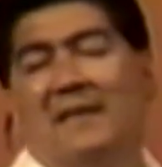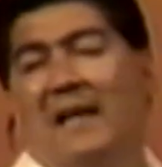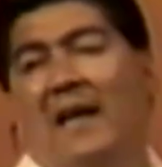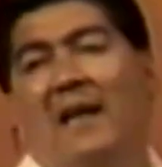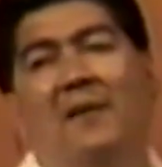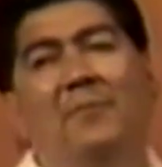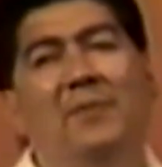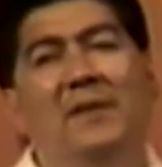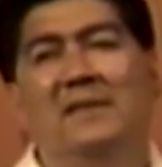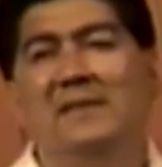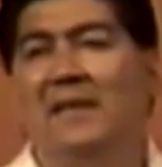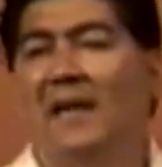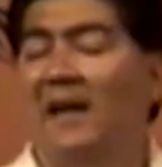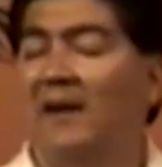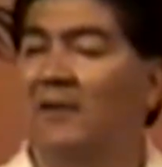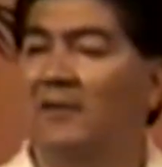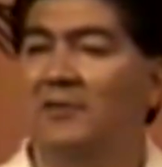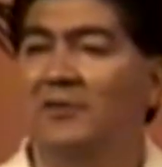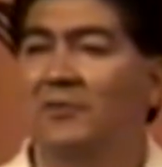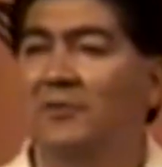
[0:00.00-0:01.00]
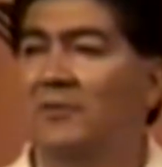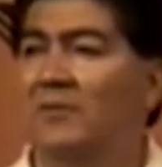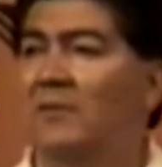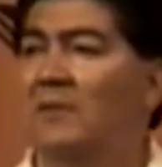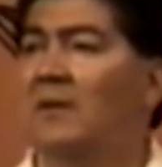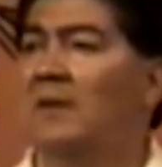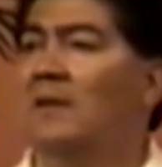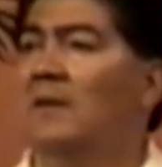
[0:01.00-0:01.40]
got to be tired too.